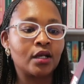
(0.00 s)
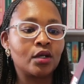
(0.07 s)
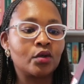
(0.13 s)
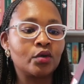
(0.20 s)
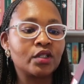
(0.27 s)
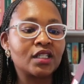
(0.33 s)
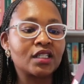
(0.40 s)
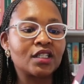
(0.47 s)

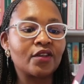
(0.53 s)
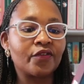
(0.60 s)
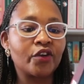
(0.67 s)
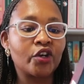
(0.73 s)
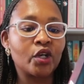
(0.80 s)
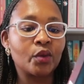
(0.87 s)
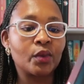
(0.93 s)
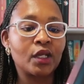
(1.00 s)
loses the
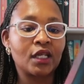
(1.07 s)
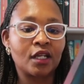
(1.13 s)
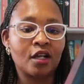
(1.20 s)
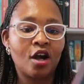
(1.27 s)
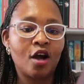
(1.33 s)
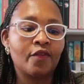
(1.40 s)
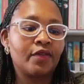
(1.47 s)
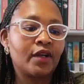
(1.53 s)
very
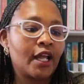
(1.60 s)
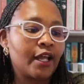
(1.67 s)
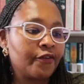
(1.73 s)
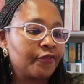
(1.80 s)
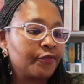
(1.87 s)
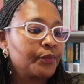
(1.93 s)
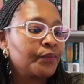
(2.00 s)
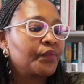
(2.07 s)
meaning of
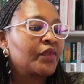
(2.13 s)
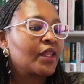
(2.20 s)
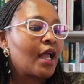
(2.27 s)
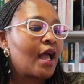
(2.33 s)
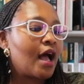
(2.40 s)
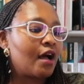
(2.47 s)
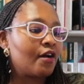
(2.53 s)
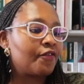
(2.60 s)
life.
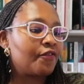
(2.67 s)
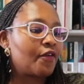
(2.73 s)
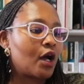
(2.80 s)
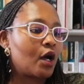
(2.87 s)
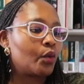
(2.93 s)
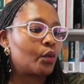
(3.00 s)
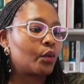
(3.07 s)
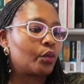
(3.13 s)
How
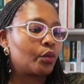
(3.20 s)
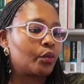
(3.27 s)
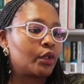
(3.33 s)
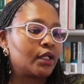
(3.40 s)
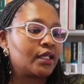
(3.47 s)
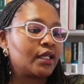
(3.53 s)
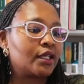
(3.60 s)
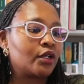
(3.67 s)
far
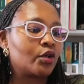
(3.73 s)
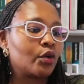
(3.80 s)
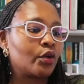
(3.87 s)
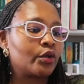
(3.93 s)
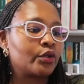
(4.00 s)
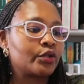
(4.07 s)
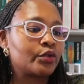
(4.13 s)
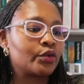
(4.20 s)
will he
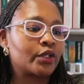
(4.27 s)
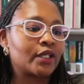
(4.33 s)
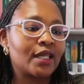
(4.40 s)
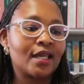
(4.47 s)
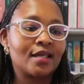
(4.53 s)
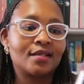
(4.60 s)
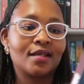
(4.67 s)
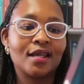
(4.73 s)
go to
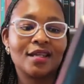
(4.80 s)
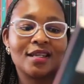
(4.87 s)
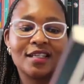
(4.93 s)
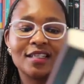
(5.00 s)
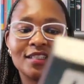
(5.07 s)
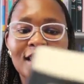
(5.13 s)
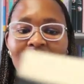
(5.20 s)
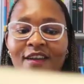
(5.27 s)
get
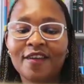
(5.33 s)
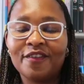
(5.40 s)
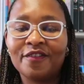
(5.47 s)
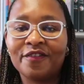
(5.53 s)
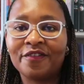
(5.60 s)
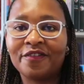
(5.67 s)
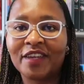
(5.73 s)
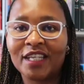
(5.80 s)
his
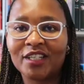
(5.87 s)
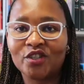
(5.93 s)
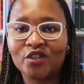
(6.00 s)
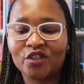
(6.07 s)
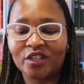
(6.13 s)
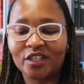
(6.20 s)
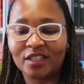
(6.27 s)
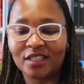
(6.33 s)

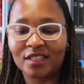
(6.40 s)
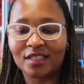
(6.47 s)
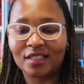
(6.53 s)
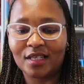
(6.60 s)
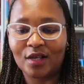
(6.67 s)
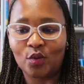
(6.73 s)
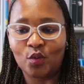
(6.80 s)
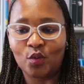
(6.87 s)
vengeance?